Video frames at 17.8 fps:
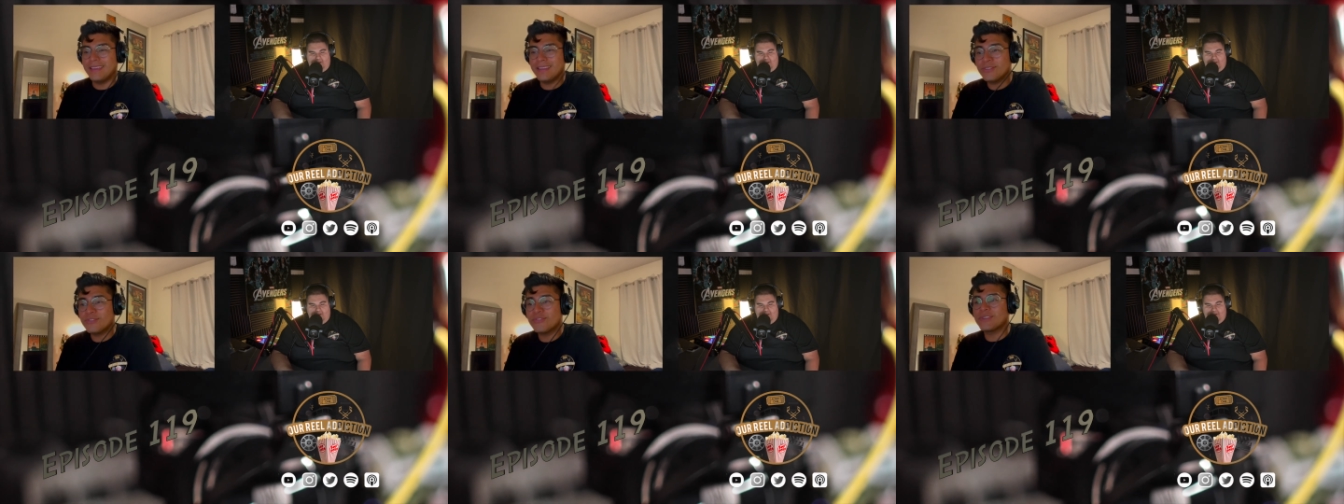
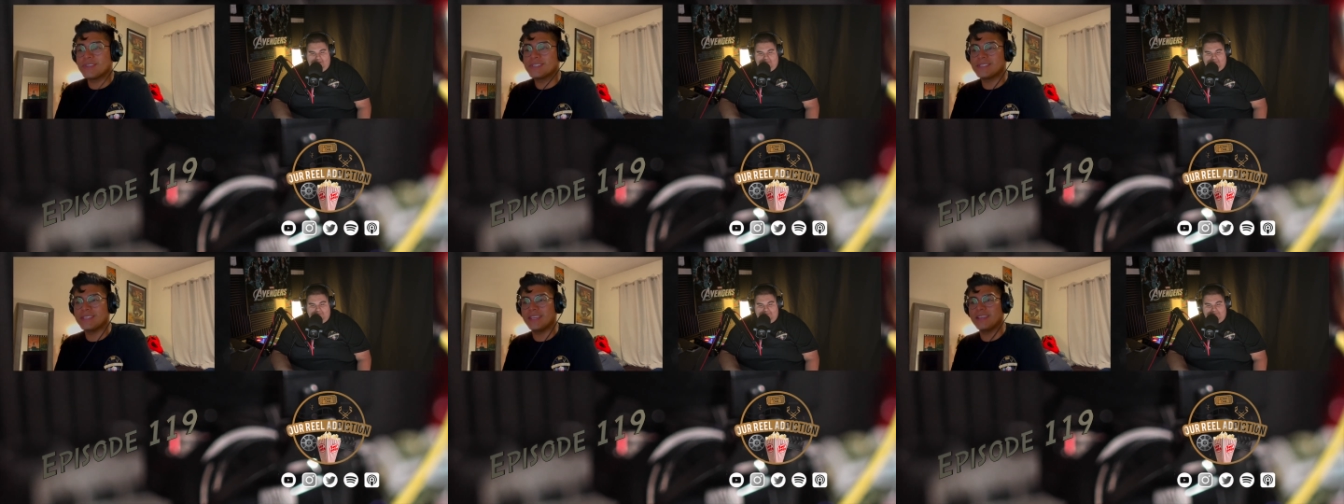
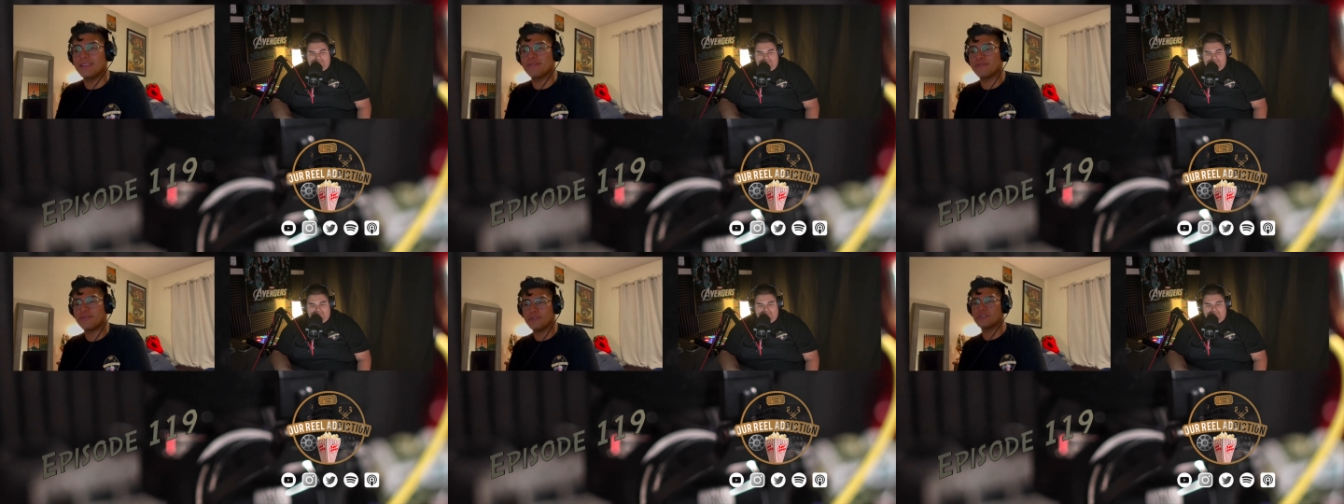
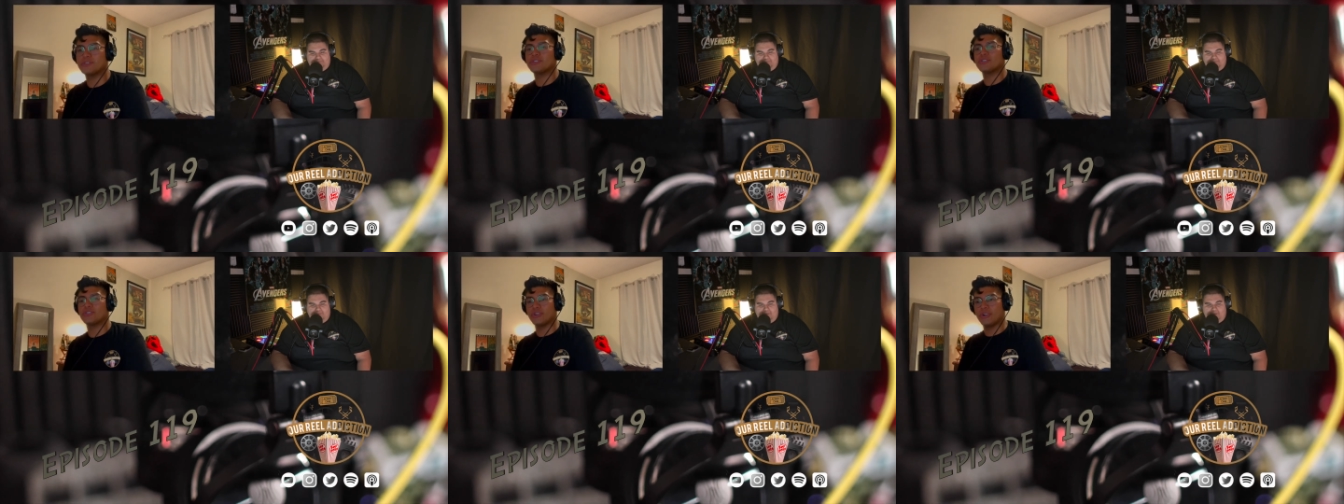Interesting for
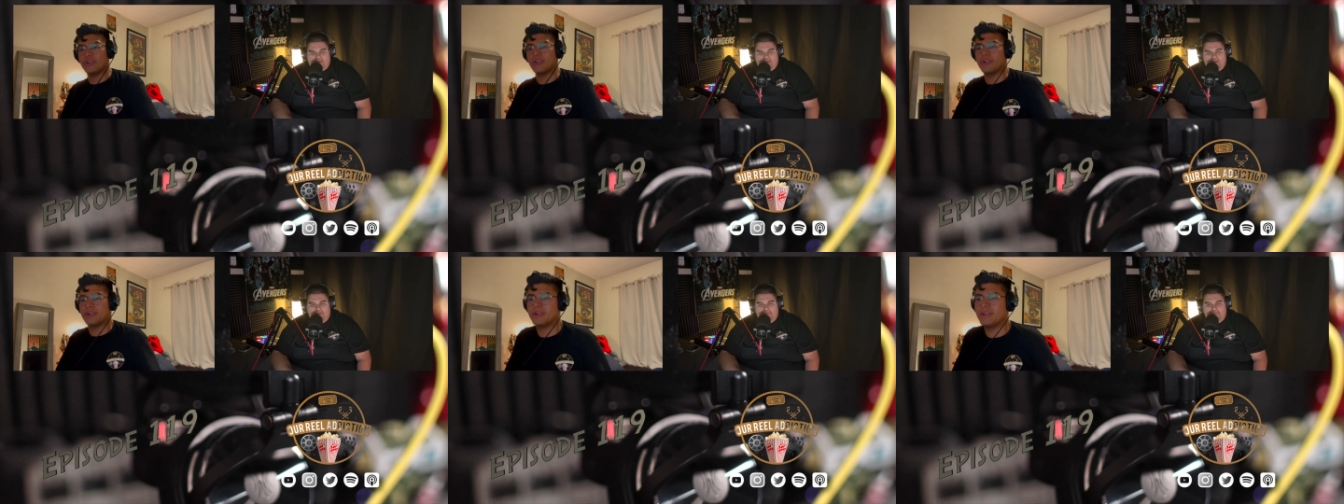
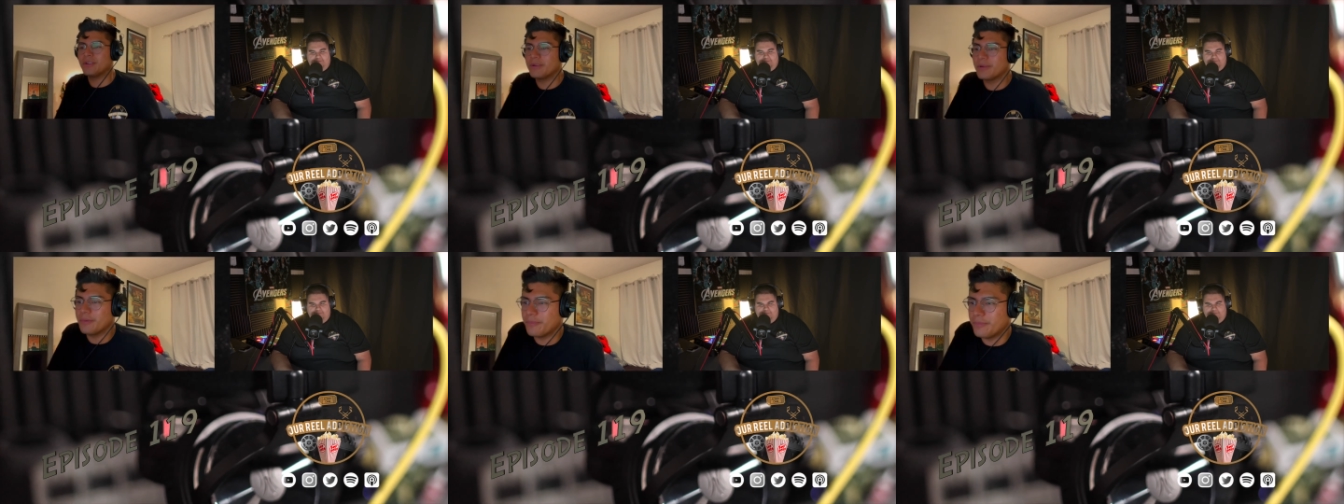sure.
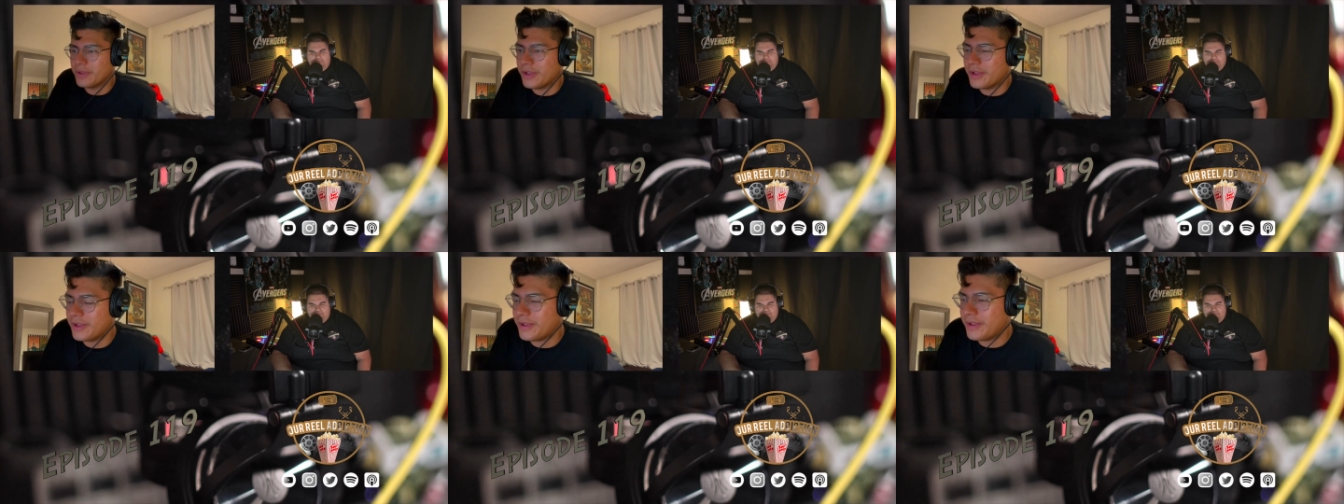
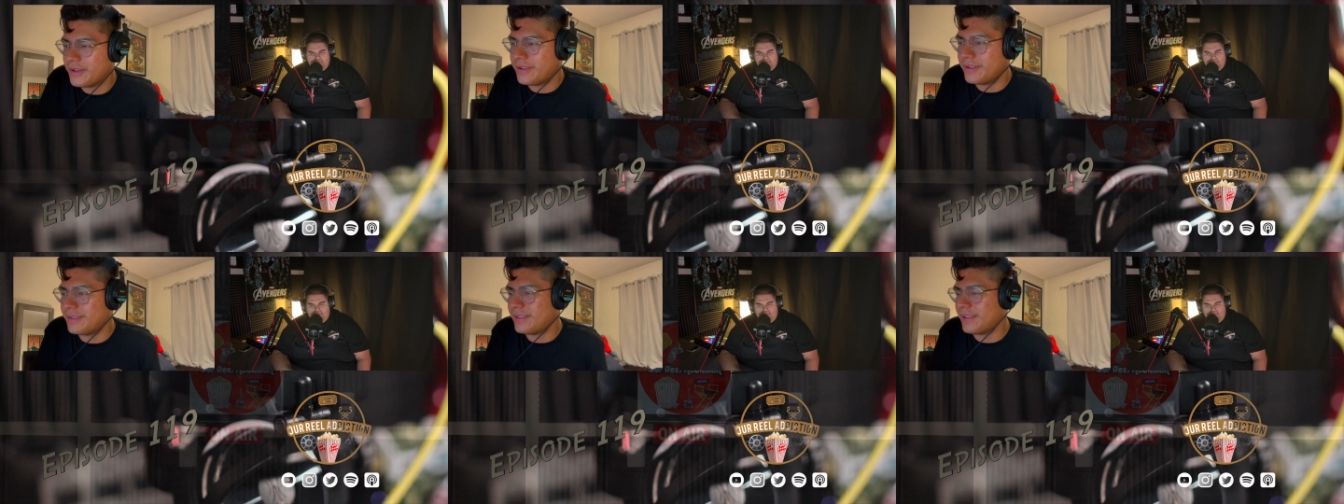
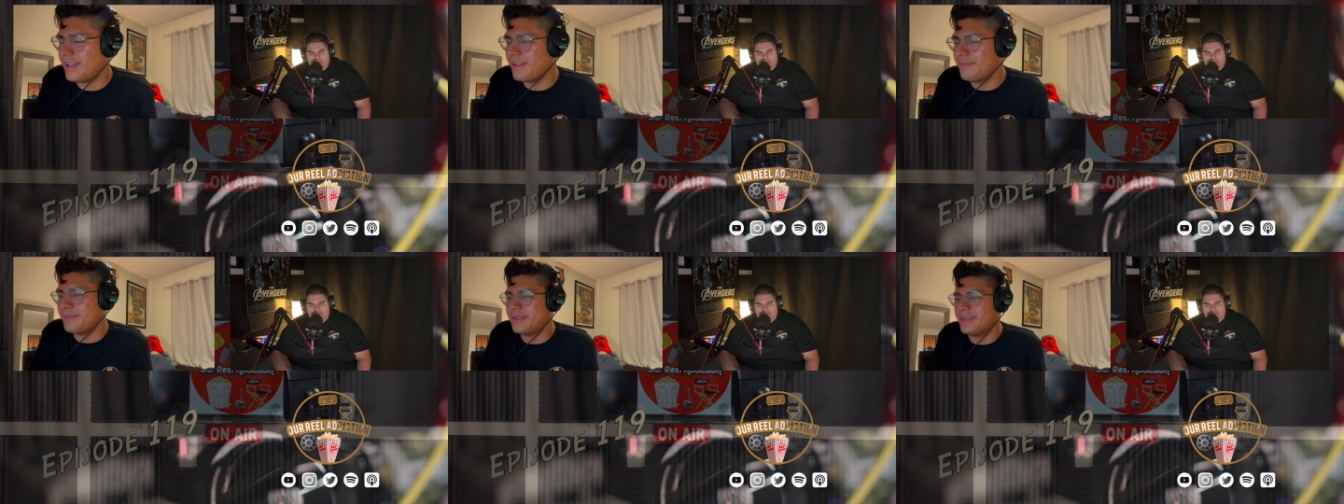
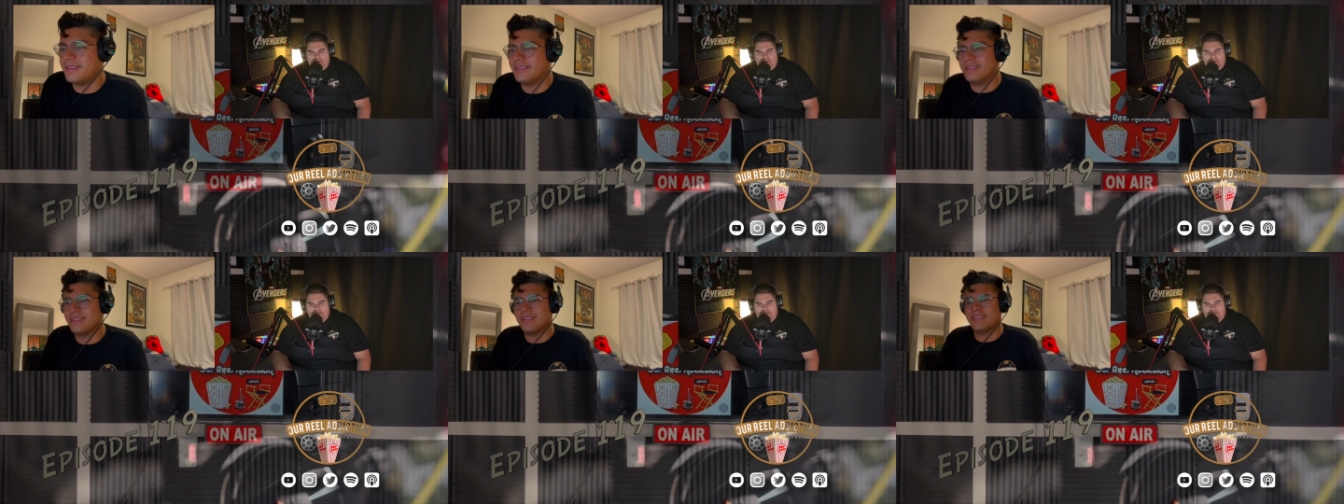I
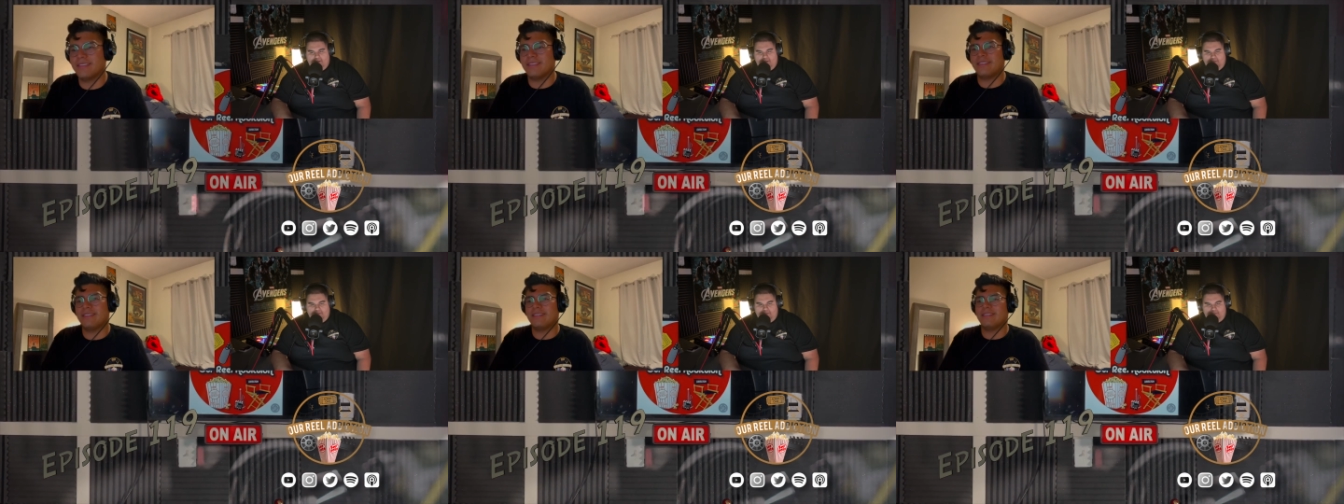mean,
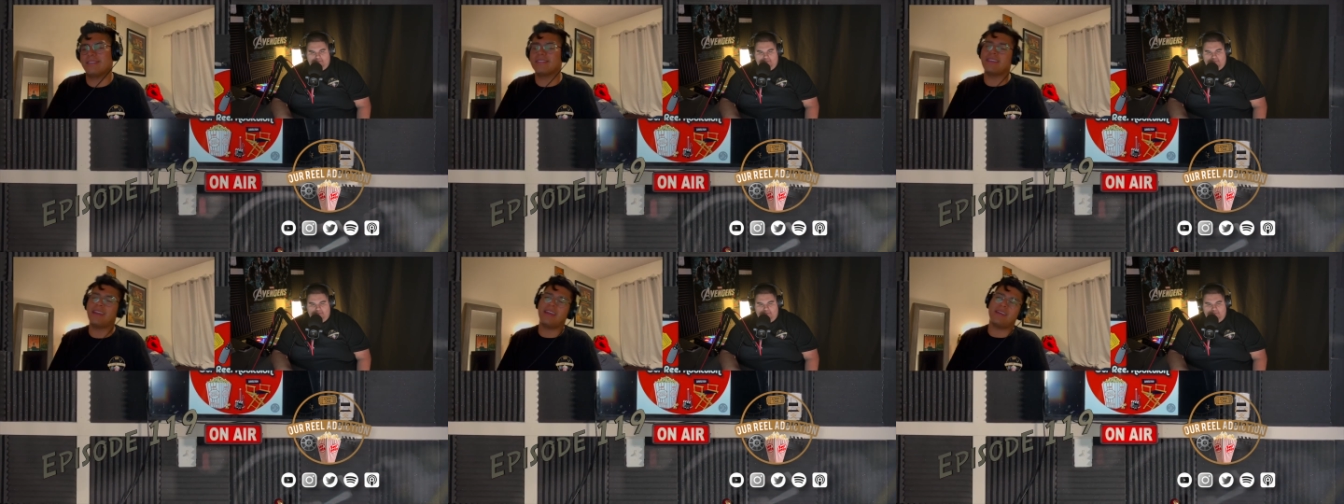
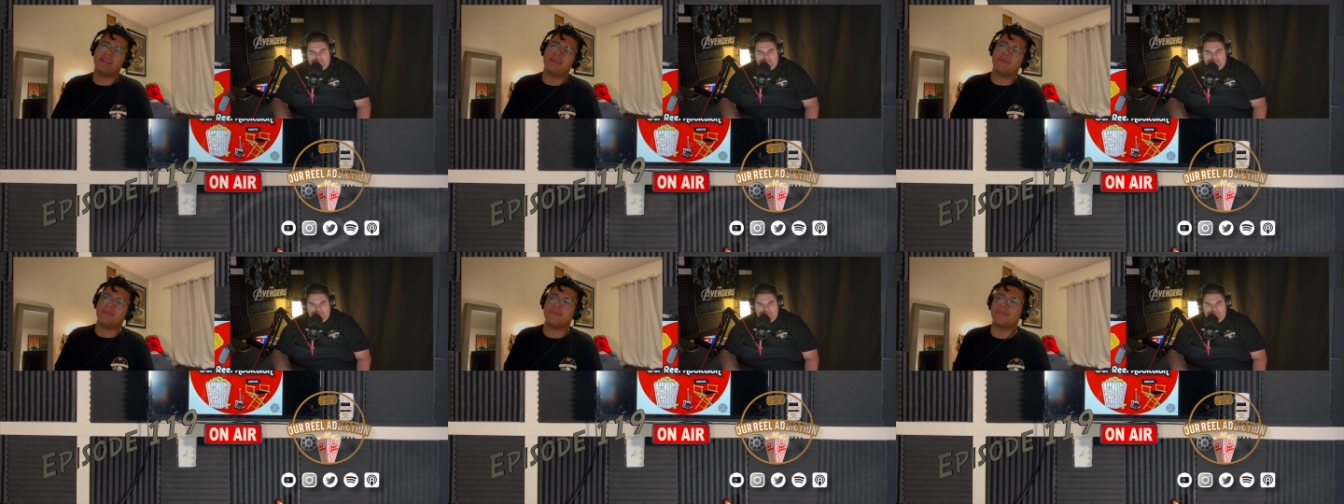
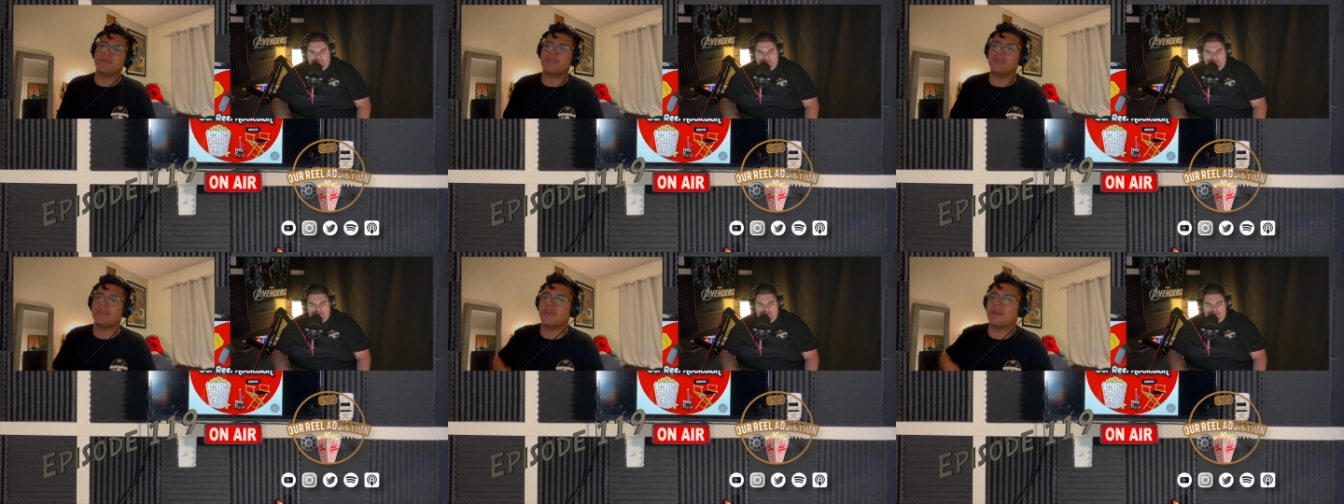damn,